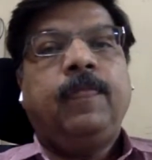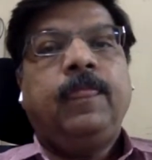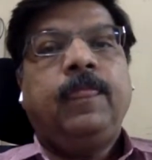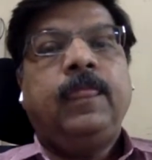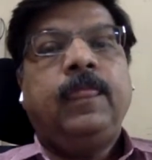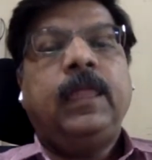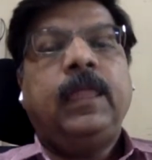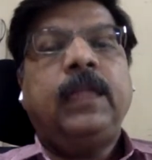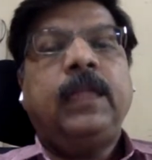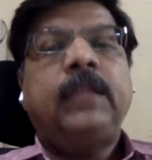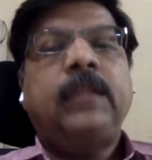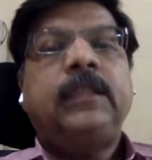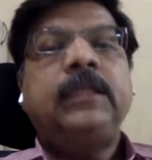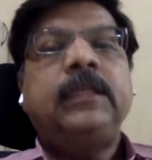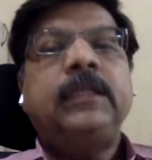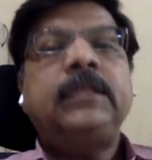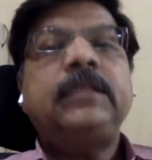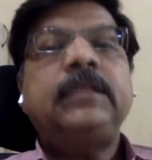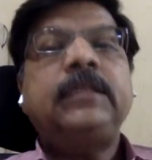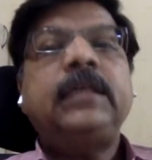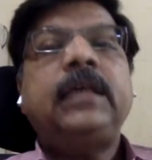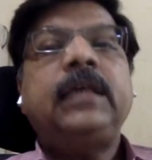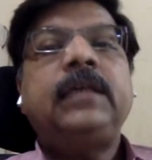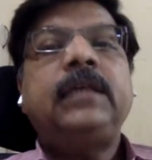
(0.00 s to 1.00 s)
that
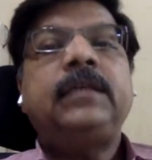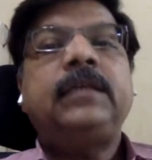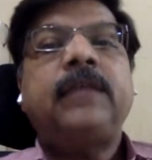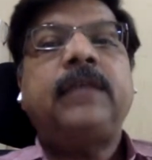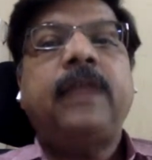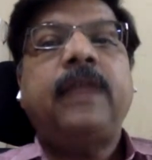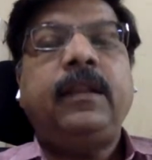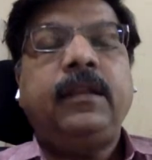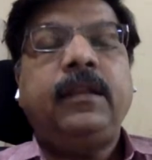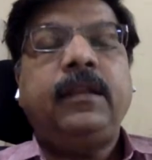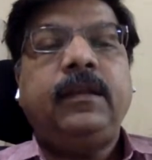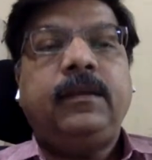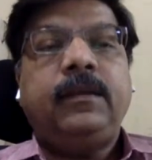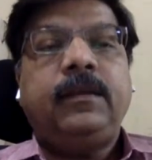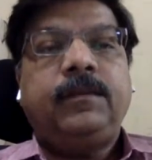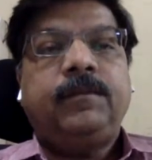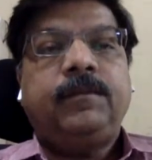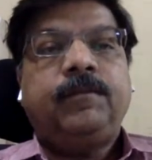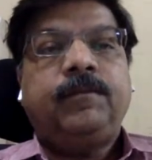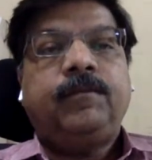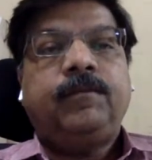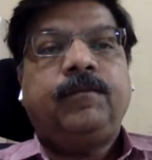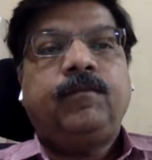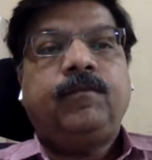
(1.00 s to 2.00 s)
this anxiety
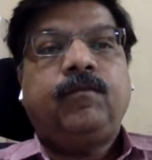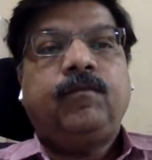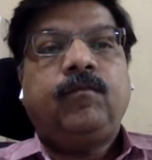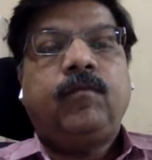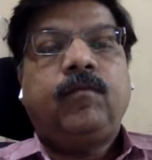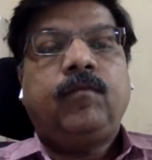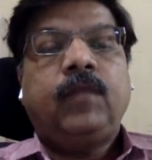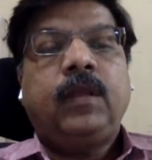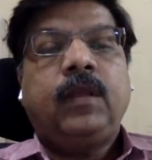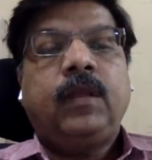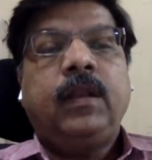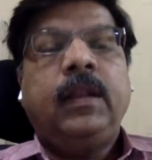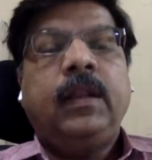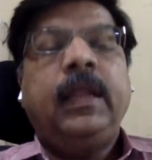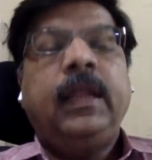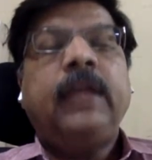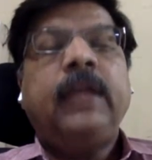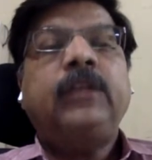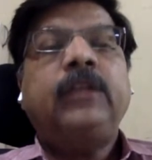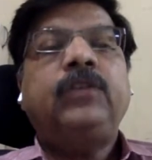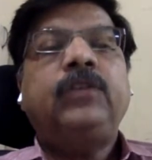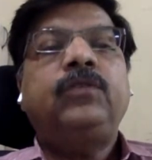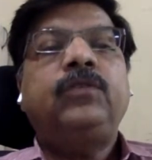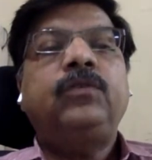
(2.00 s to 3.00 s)

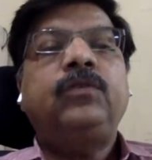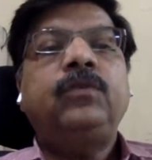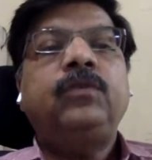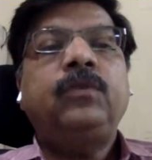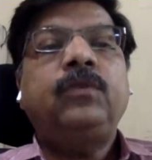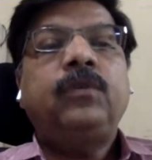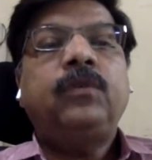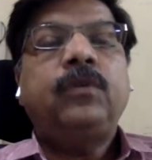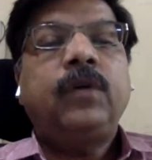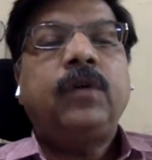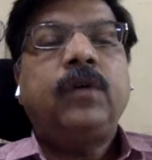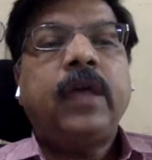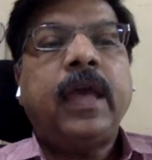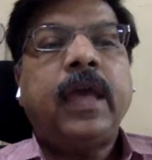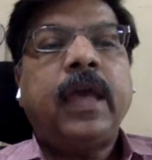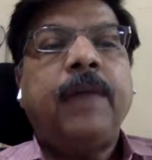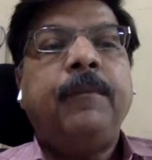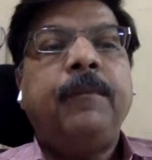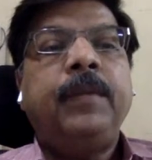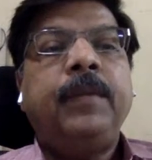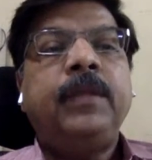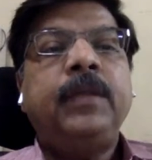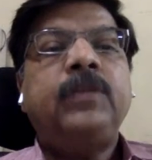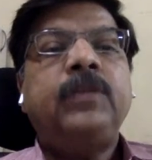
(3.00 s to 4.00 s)
led to
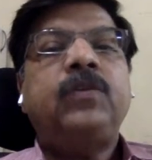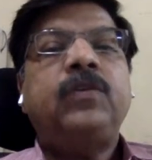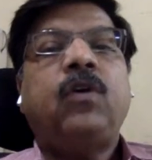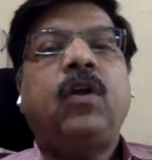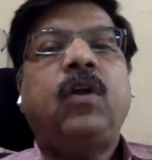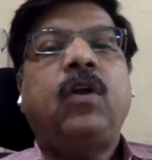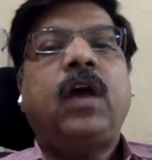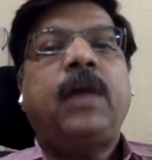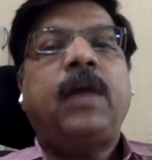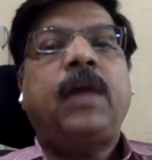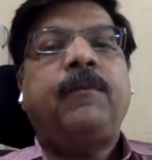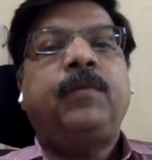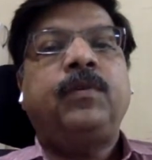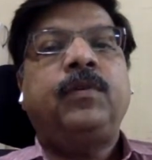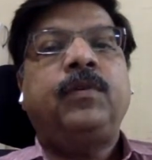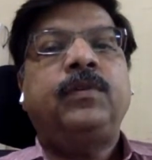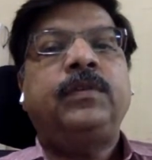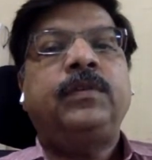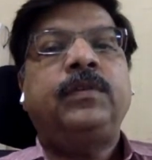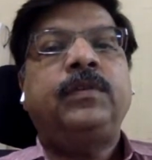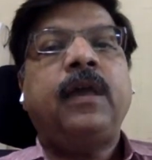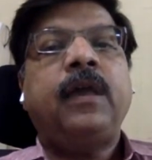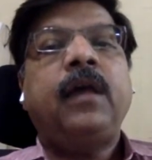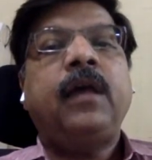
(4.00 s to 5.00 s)
hemorrhage or
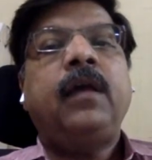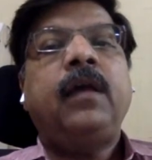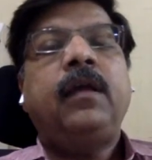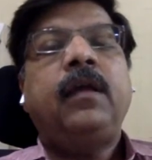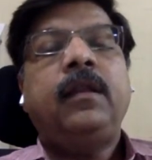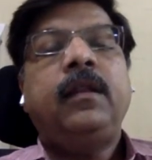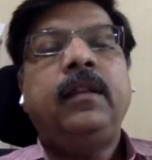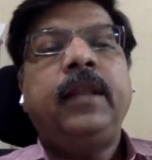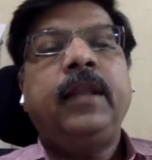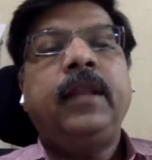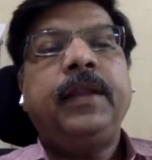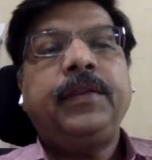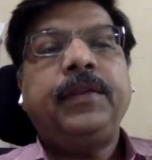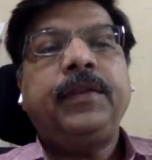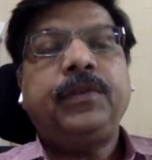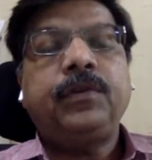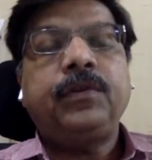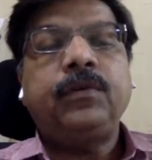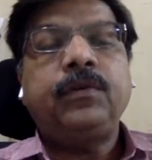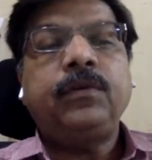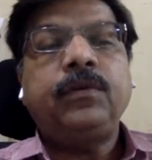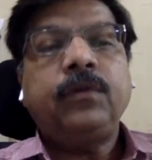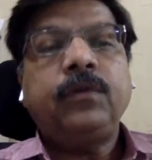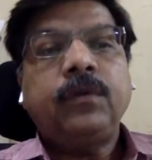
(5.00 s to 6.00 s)
hypoxia, led
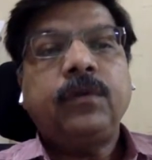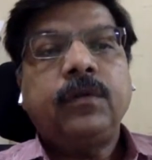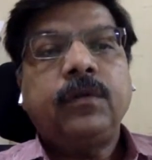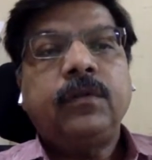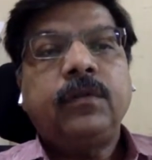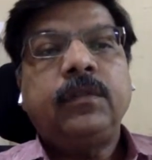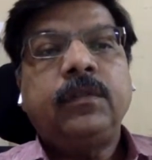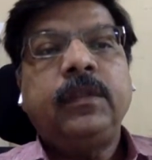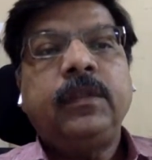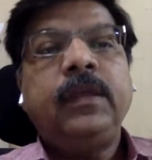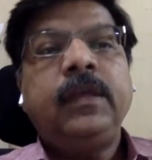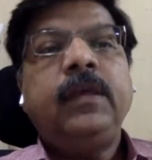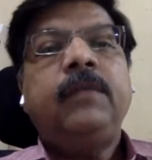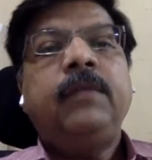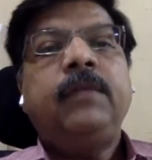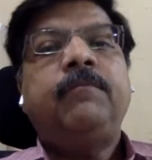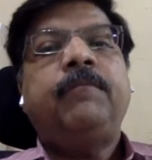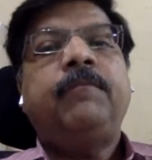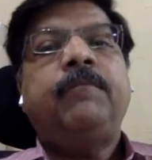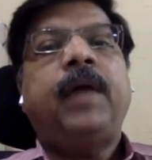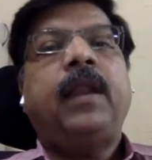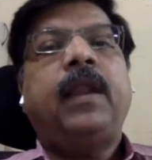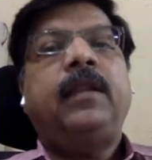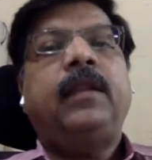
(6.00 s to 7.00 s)
to the
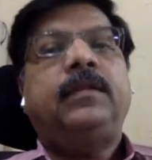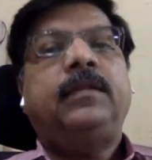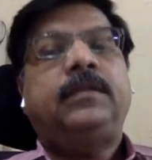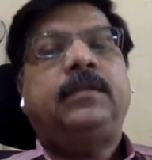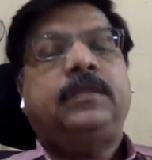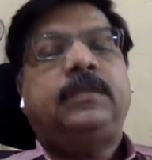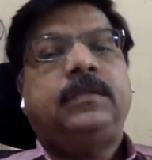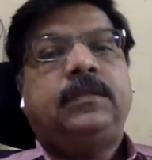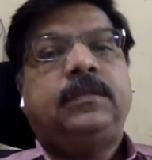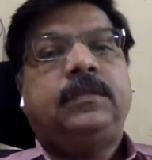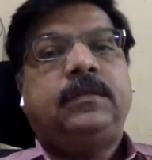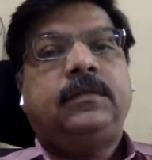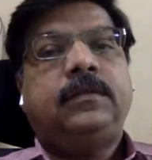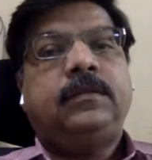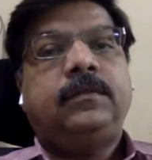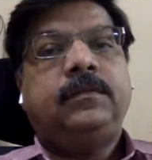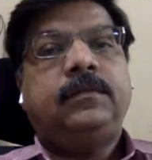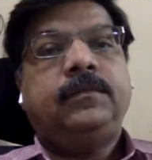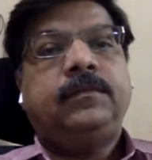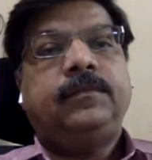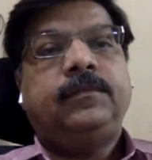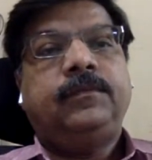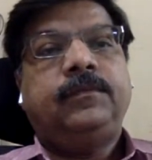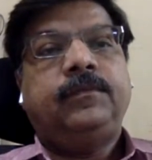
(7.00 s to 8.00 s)
paralysis.
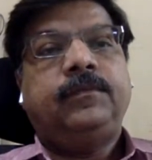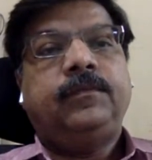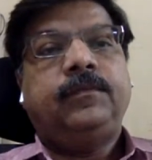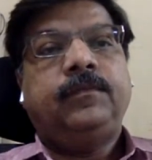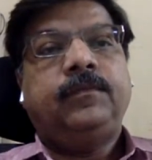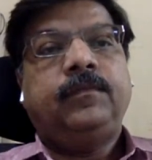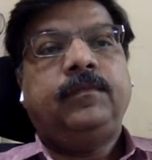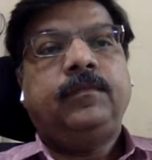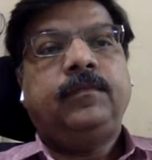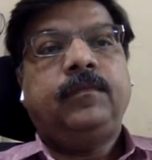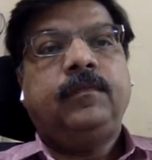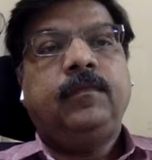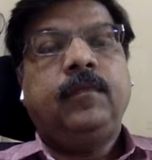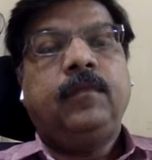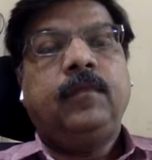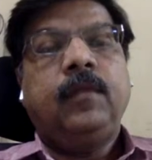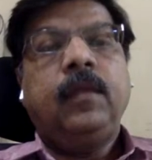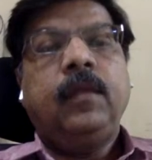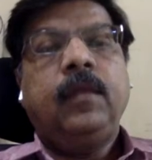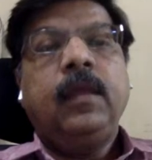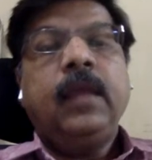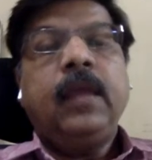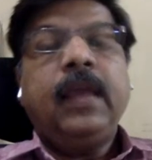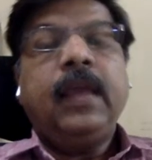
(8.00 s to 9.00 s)

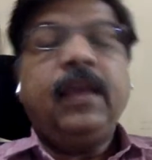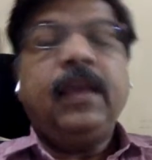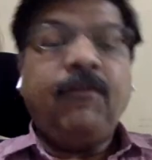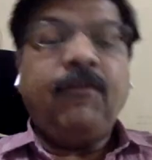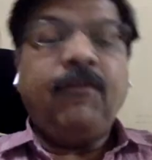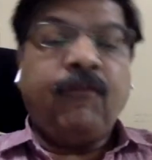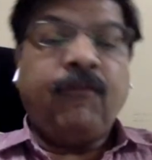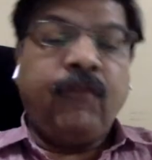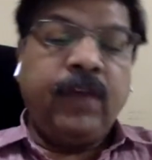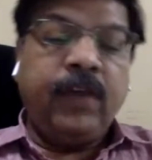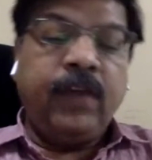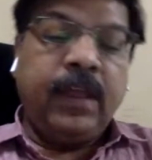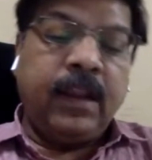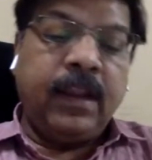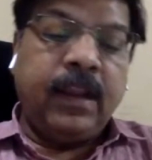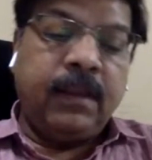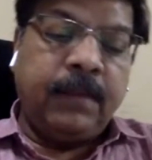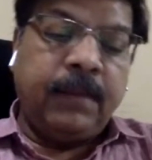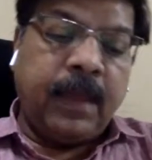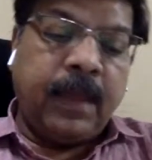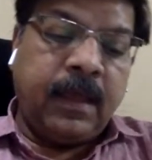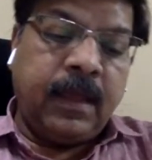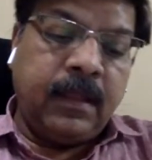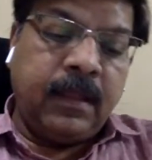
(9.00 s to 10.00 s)
If we
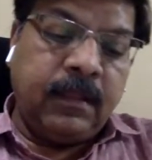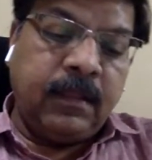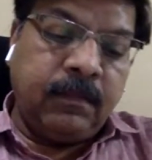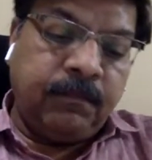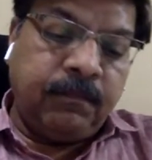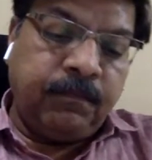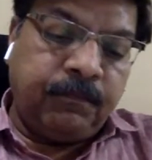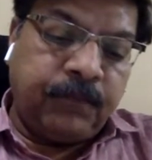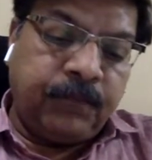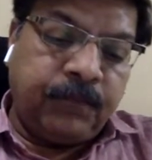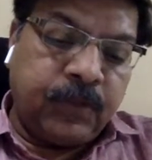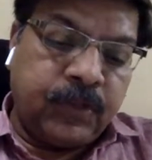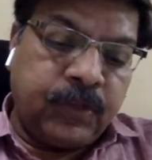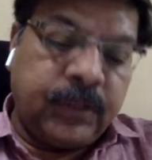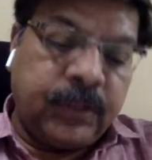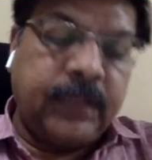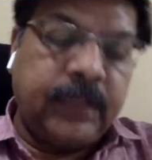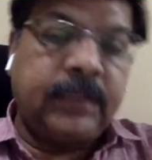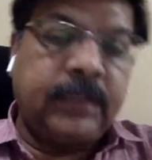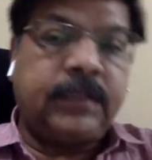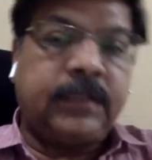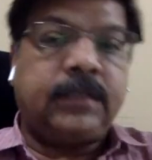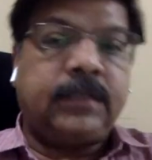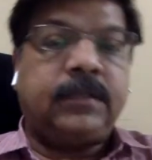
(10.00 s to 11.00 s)
remain
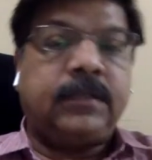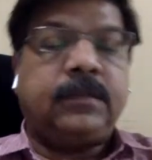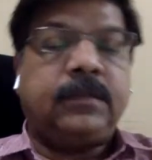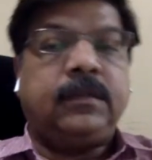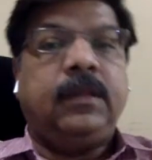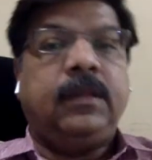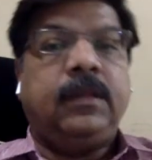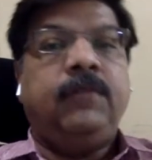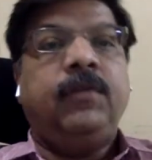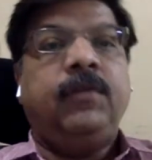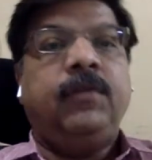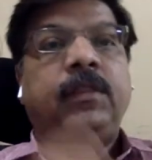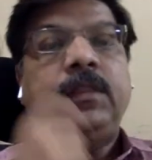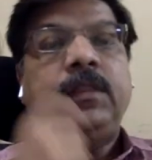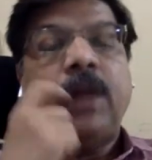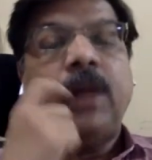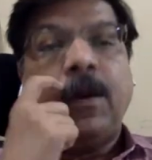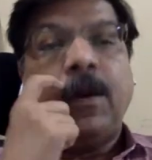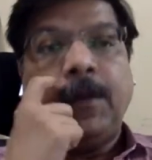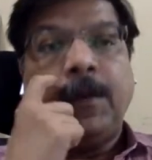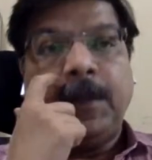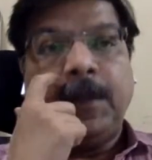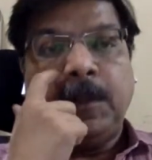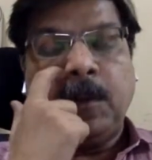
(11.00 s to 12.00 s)
prejudiced even
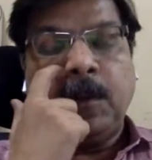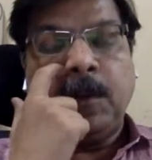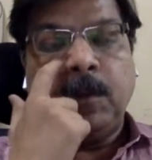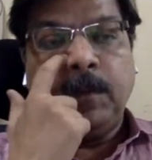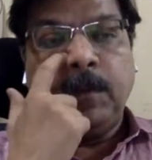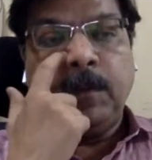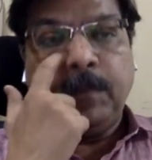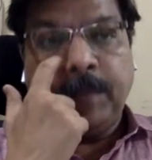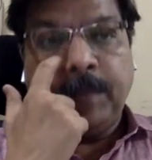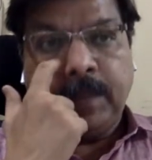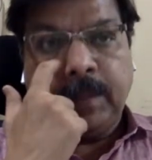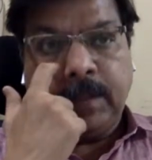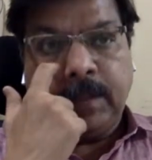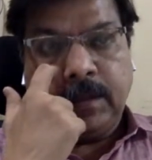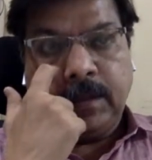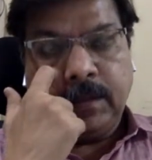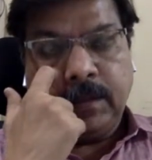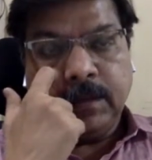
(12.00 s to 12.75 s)
now in homeopathy,